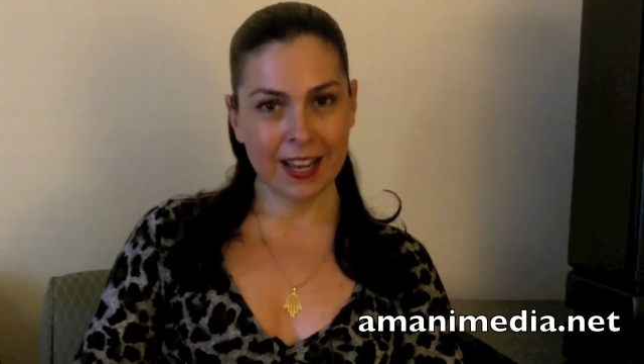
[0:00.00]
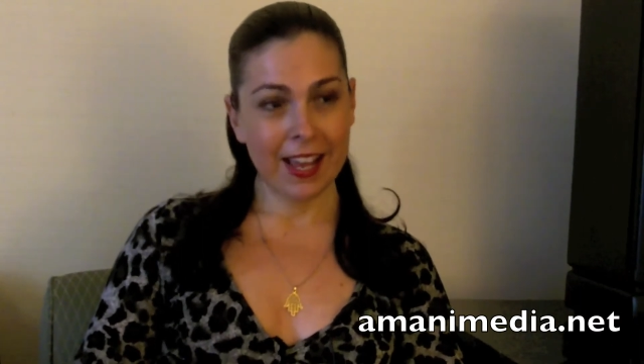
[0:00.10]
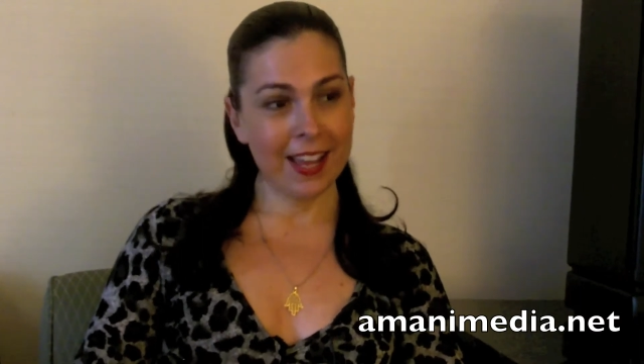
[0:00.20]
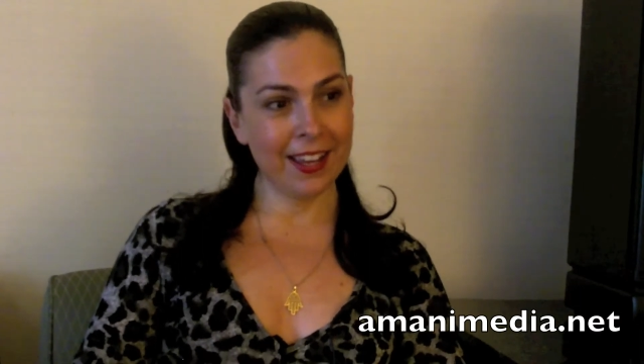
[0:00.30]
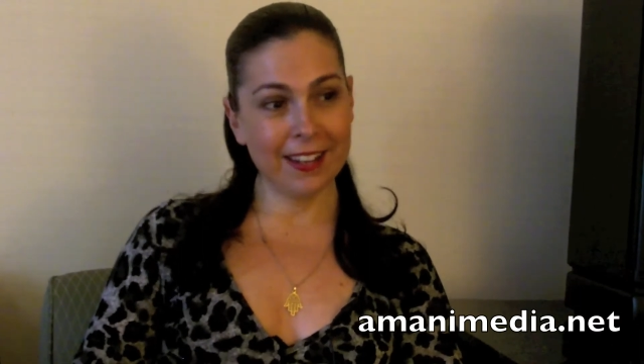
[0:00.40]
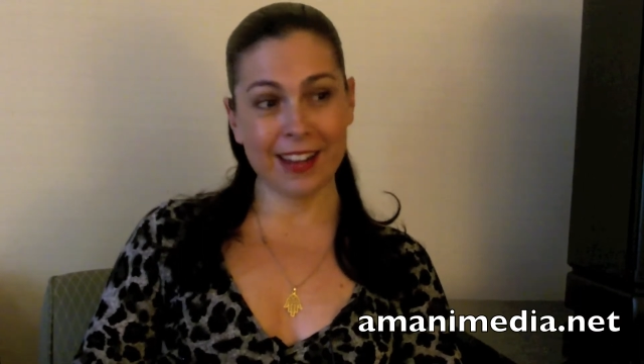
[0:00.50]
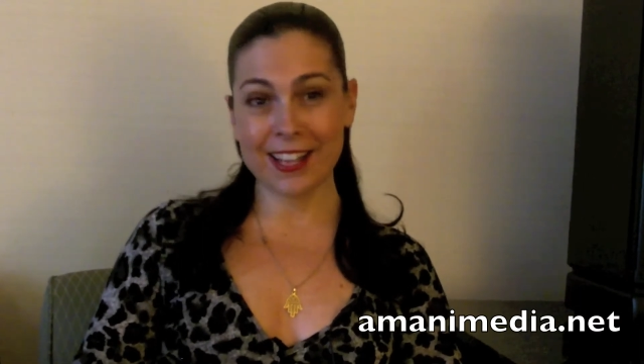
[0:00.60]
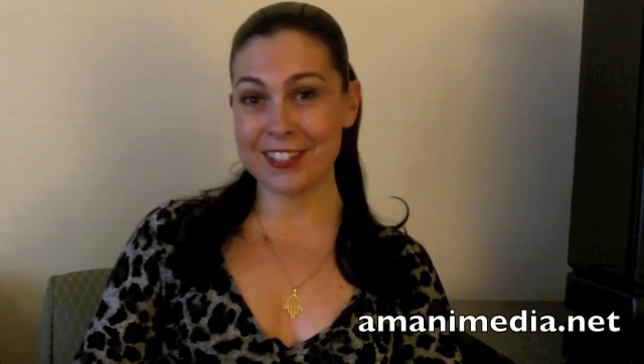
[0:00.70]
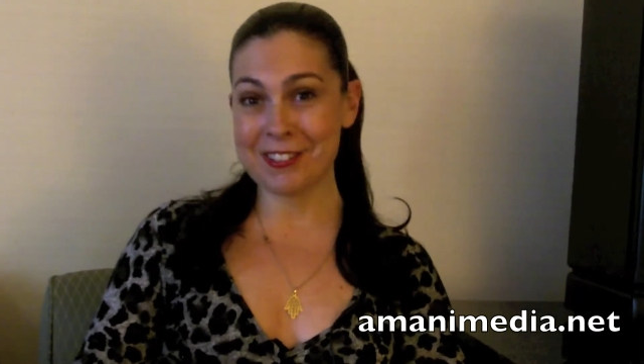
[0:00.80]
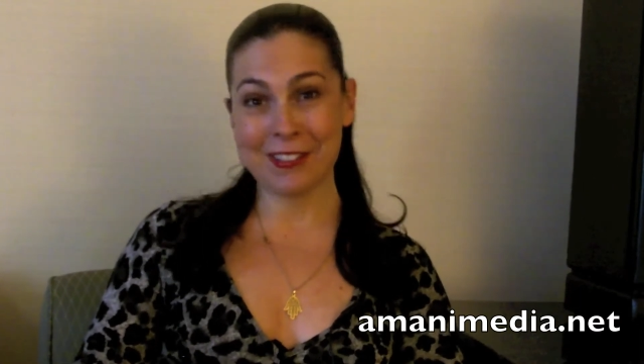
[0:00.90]
and
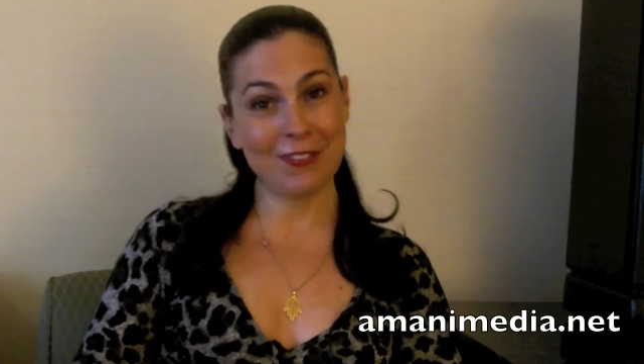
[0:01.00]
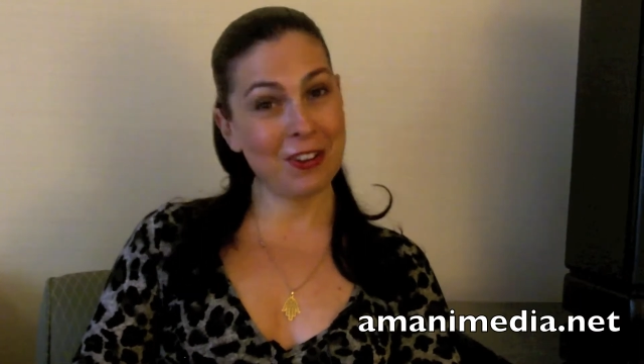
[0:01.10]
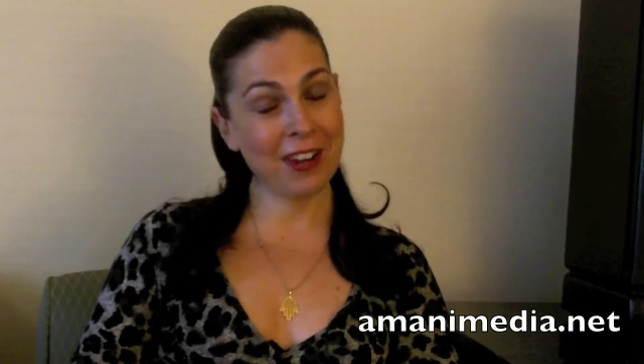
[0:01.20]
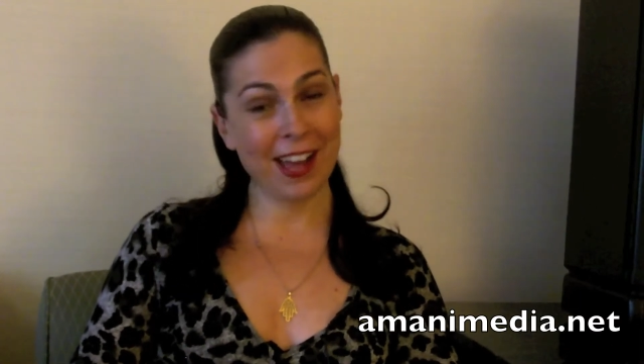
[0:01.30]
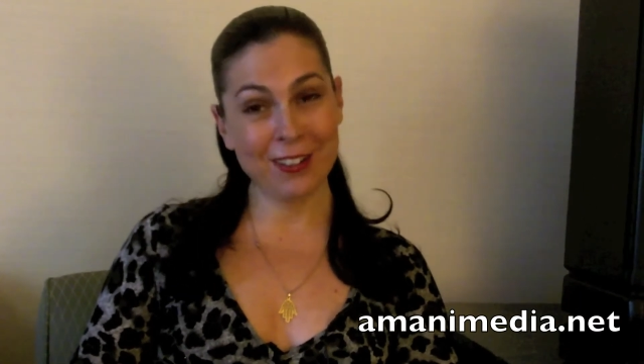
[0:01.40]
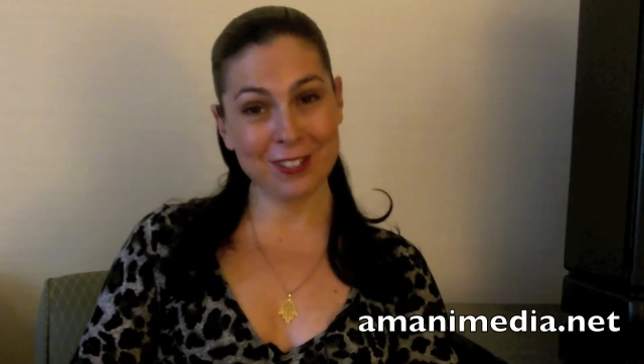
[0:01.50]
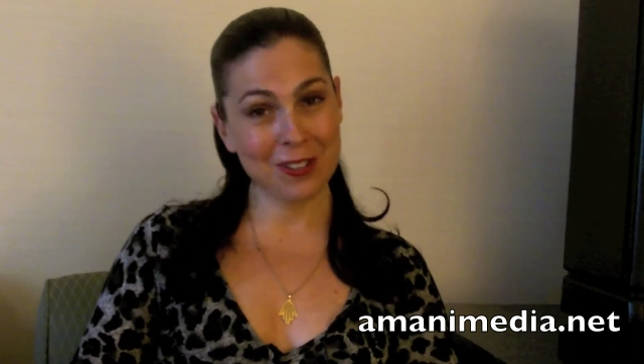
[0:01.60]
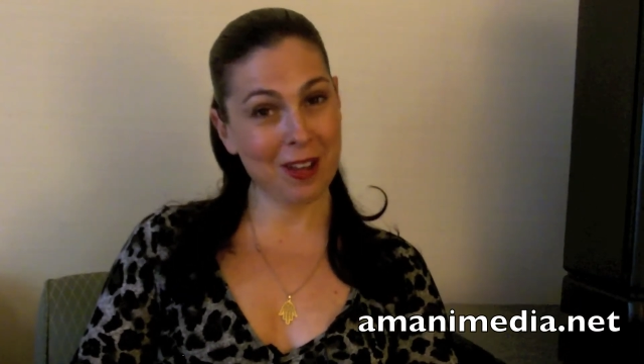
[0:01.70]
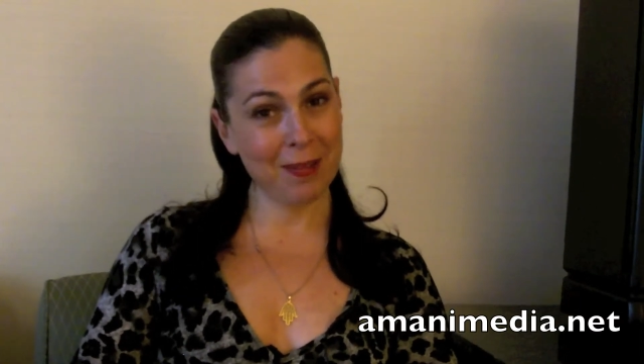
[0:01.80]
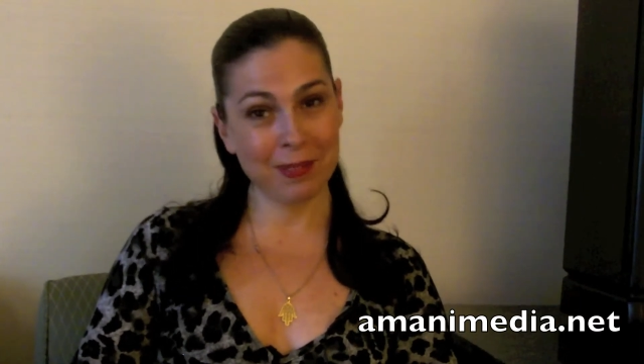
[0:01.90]
I still live there now.
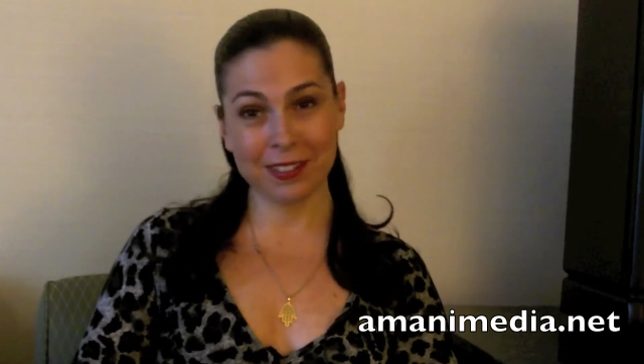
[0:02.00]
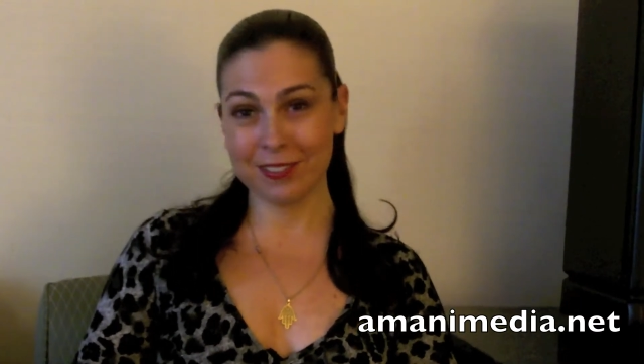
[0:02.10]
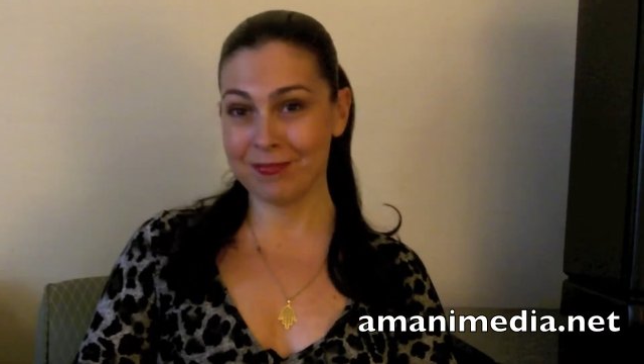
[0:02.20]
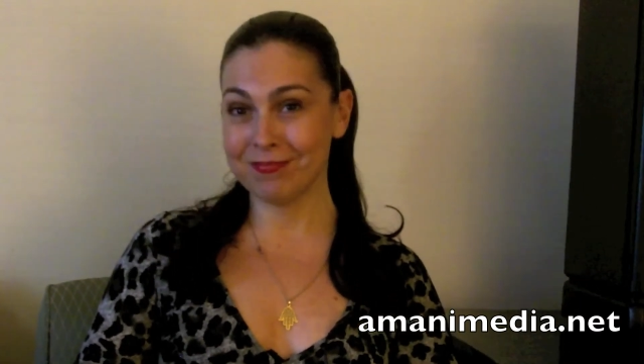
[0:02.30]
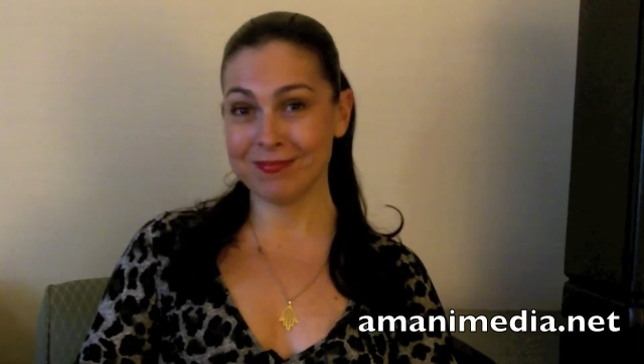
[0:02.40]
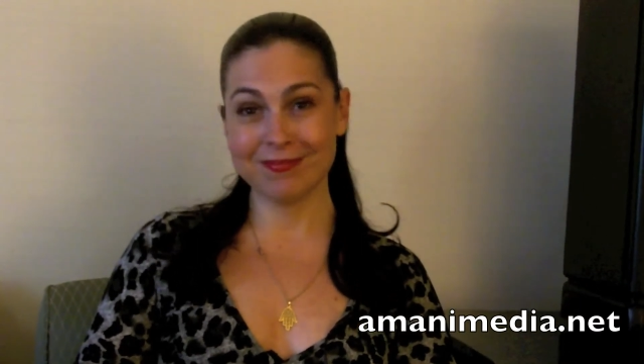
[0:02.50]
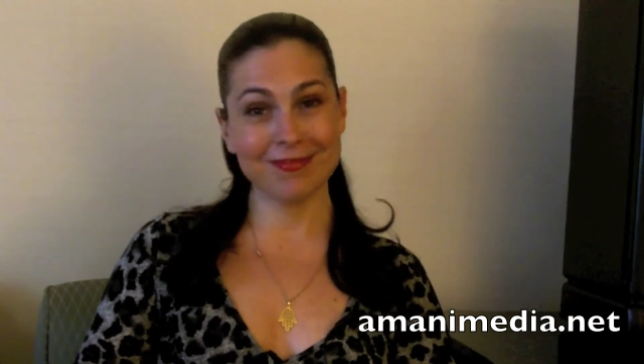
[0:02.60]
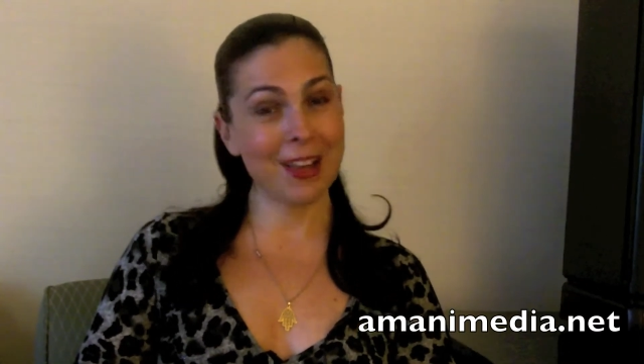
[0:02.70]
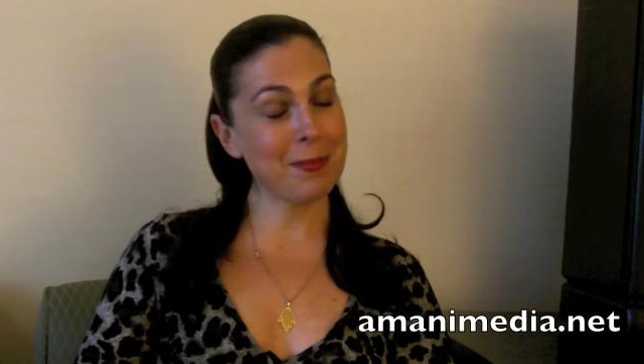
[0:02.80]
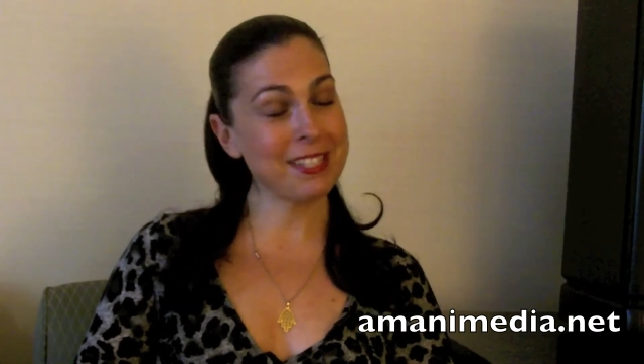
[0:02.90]
So I'm
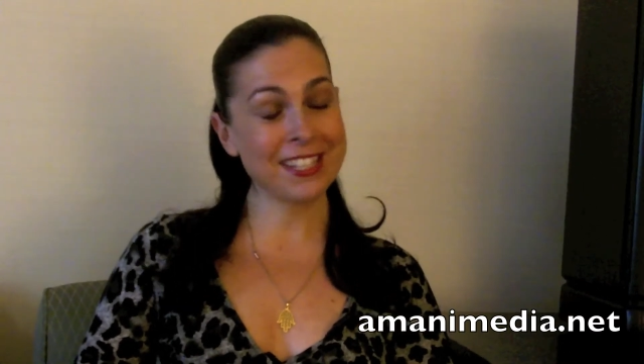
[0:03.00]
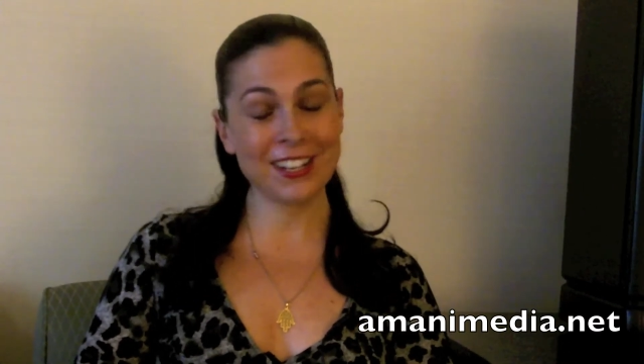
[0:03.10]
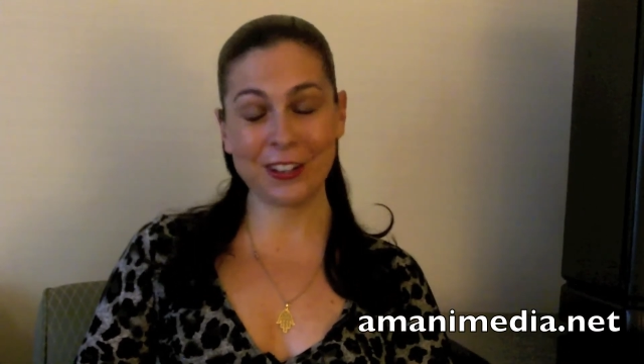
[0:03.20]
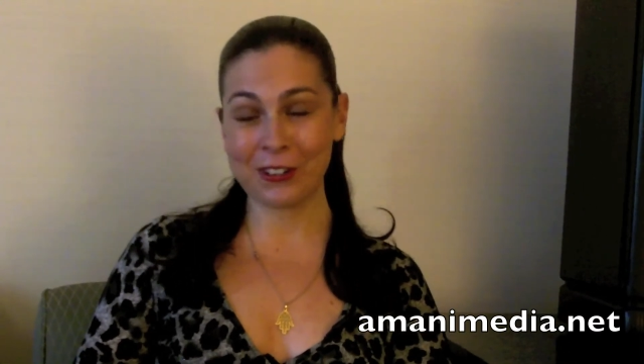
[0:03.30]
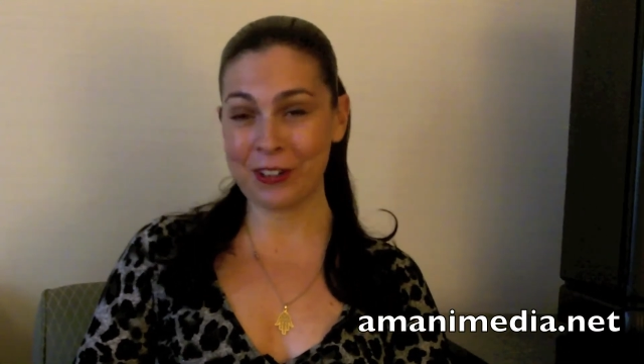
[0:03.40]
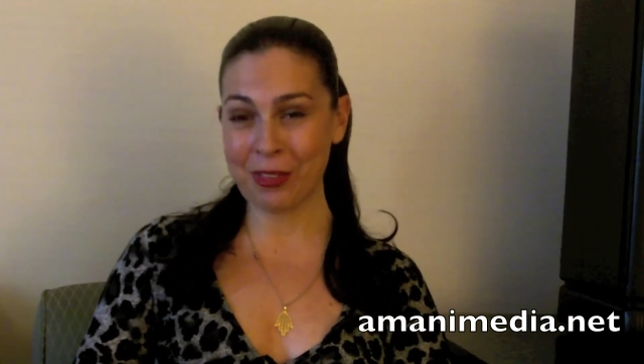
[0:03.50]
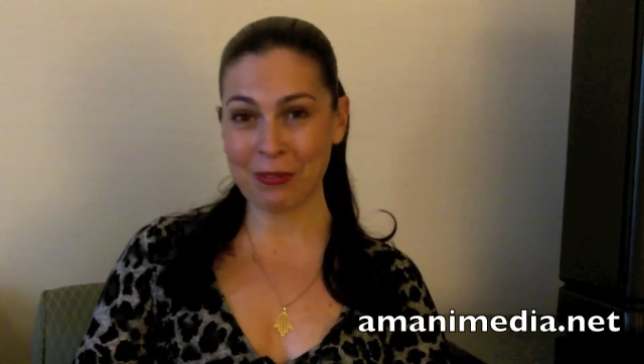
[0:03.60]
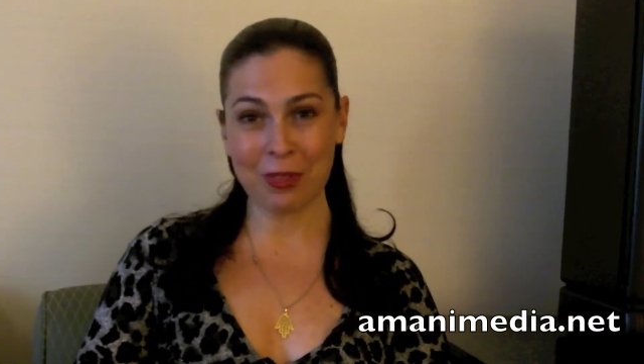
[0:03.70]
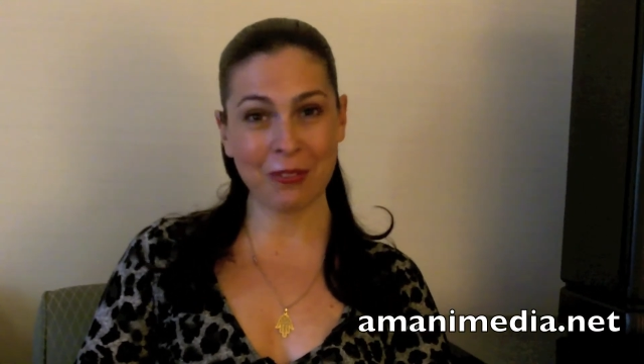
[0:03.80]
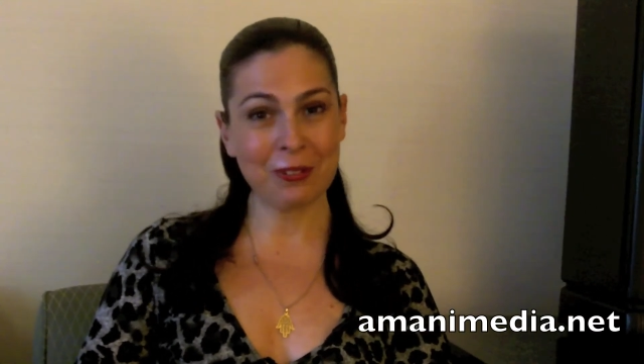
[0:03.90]
a city girl
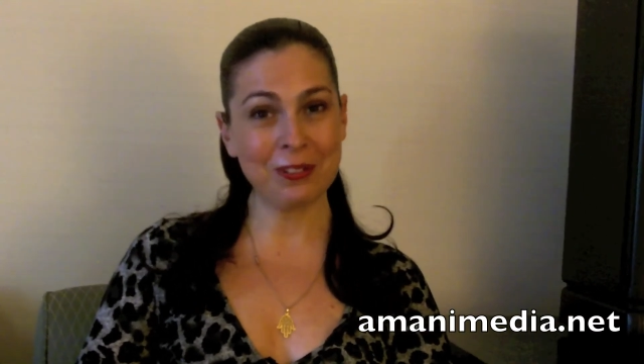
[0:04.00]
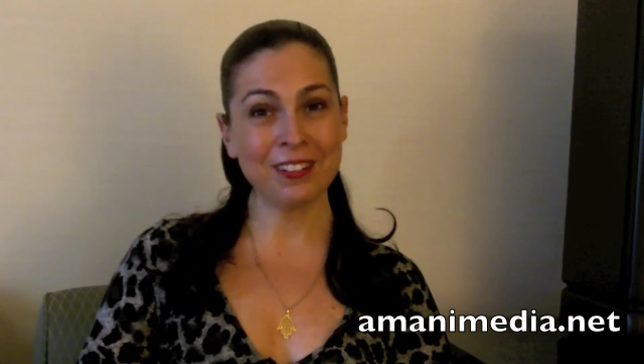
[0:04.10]
through and through.